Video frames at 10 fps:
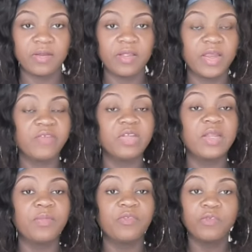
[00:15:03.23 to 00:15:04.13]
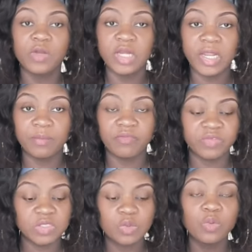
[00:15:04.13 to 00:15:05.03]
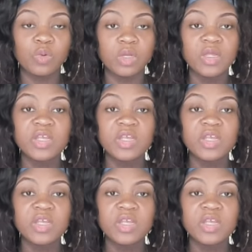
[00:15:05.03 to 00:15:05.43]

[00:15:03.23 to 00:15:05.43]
you're giving them the full name of the school,